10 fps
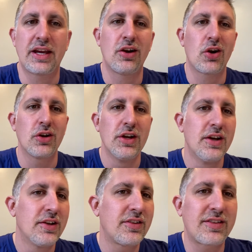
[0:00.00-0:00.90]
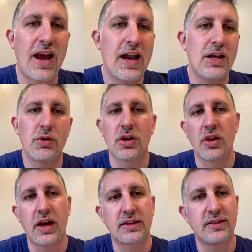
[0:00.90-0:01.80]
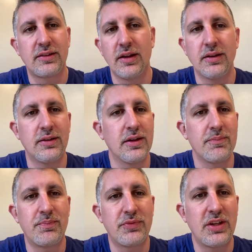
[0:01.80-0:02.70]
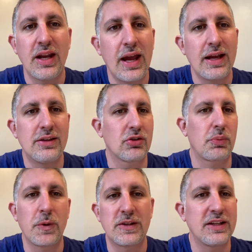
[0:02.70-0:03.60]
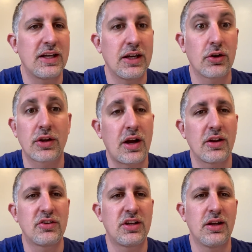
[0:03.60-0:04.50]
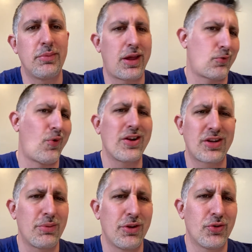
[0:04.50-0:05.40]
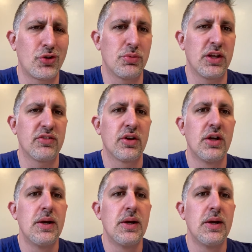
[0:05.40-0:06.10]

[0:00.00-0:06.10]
in our society, we hear like the teenage or the preteen kid or the college kid being like, why should I believe what you believe?